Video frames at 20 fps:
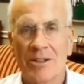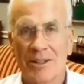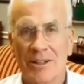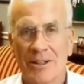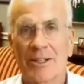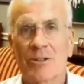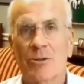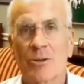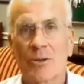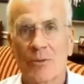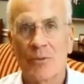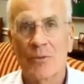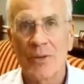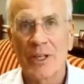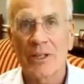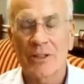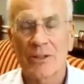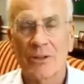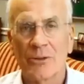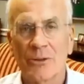I don't know,
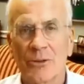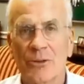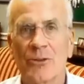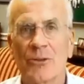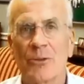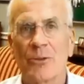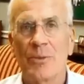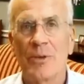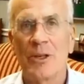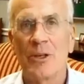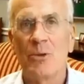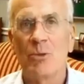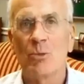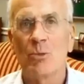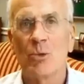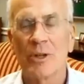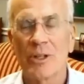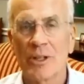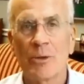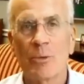something about not, not
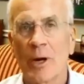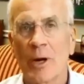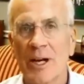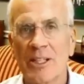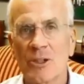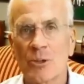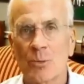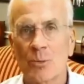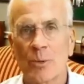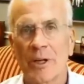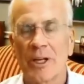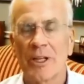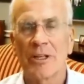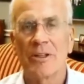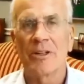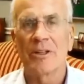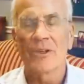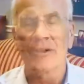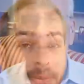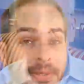being in power, something
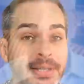like that.